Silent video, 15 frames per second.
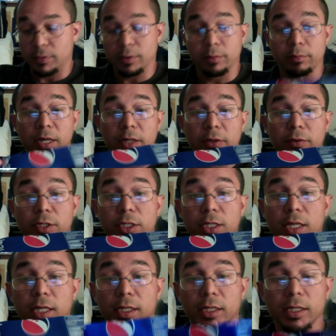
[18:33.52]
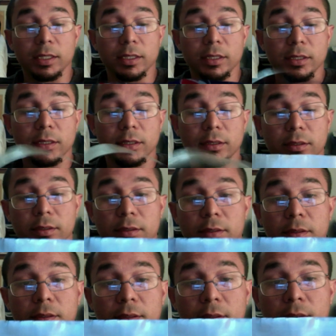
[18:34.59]
By doing shit like this.
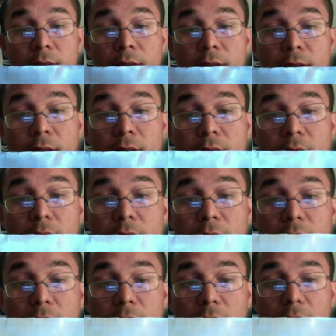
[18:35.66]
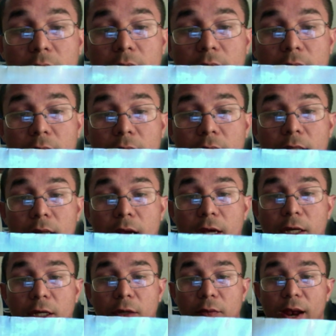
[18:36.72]
See? Now you
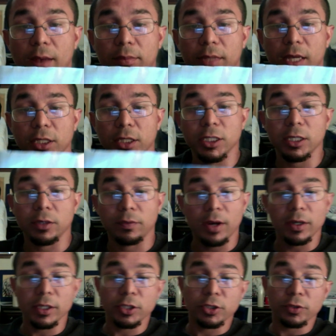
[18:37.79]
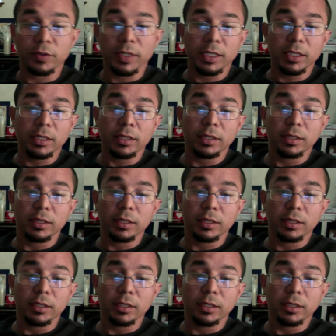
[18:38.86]
can wrap that shit around a tree.